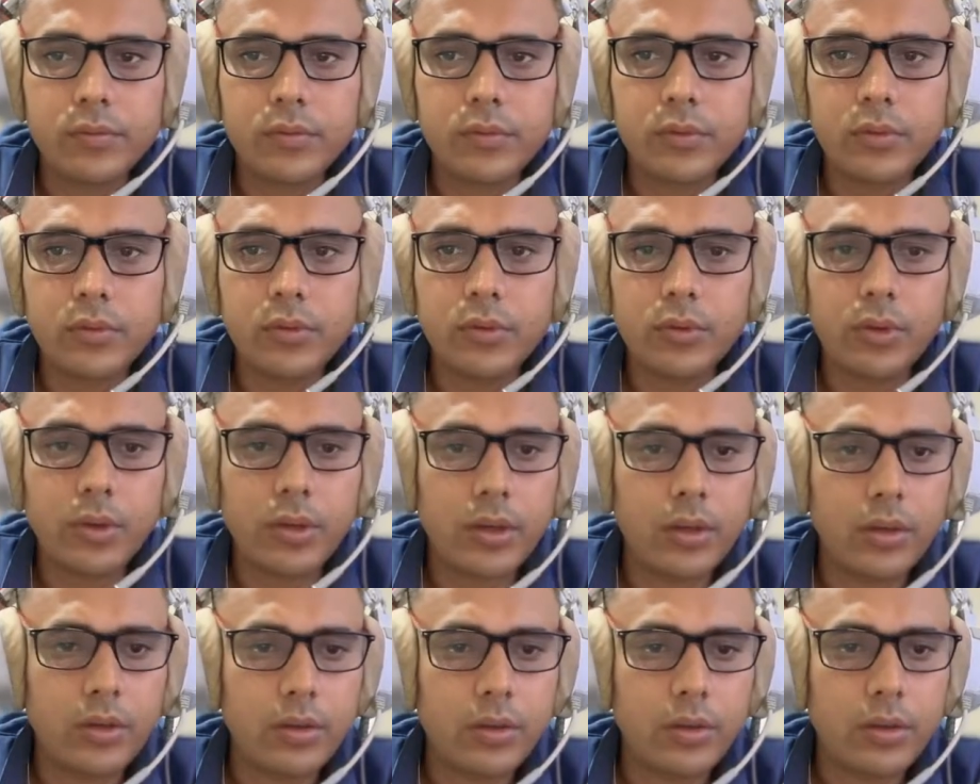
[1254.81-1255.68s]
No,
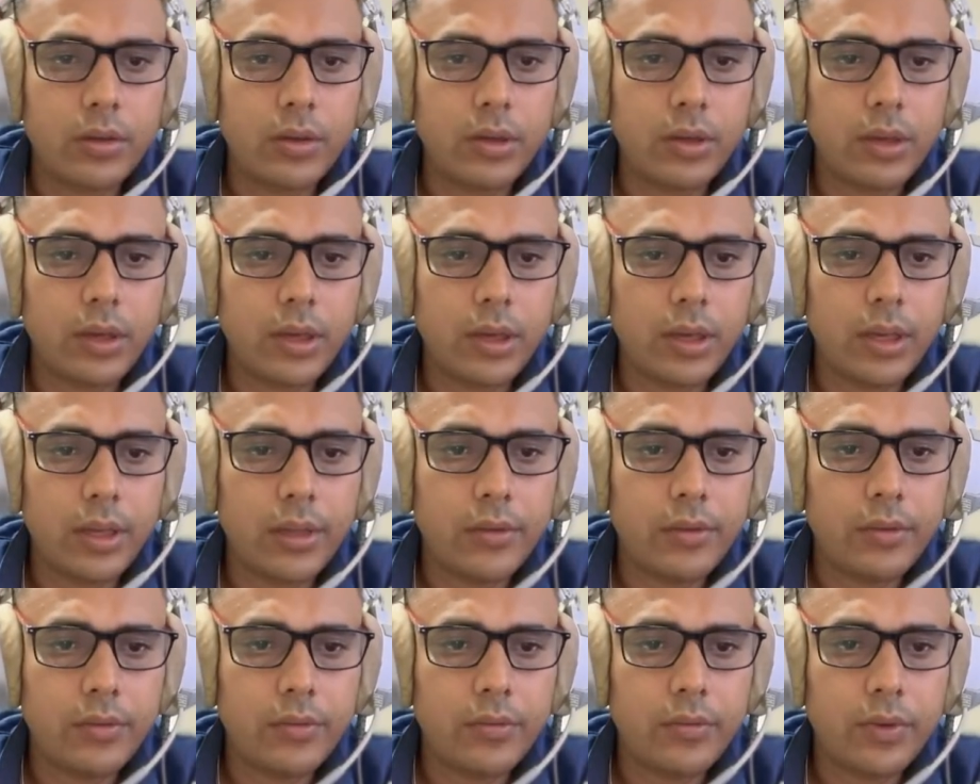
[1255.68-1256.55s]

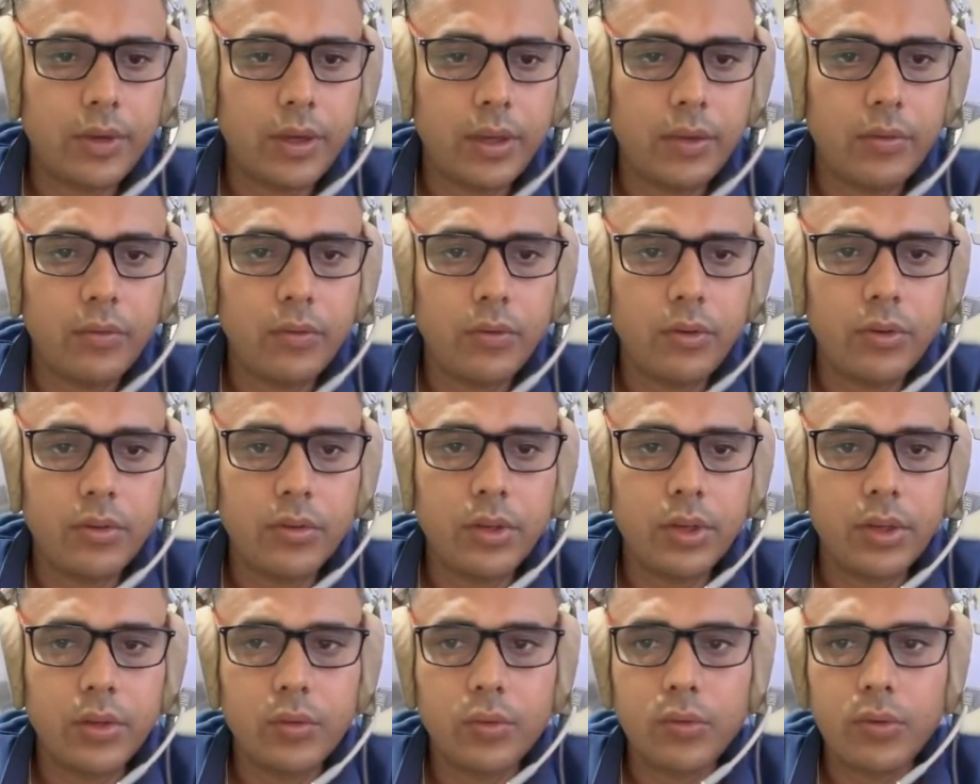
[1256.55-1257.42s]
H5 was
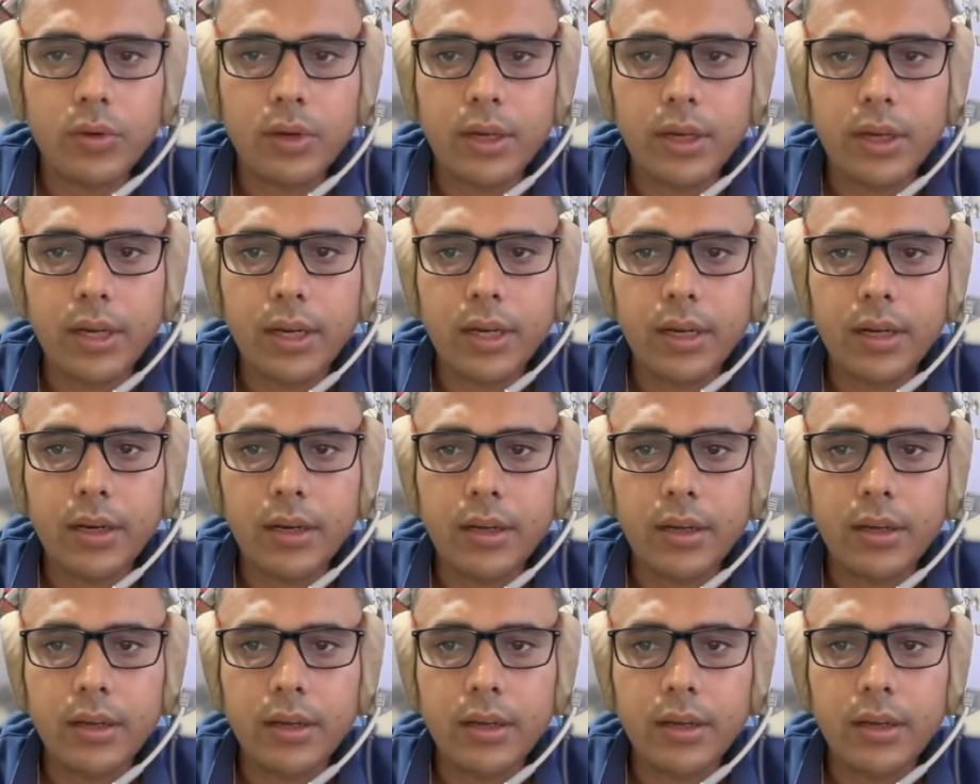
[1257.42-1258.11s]
required.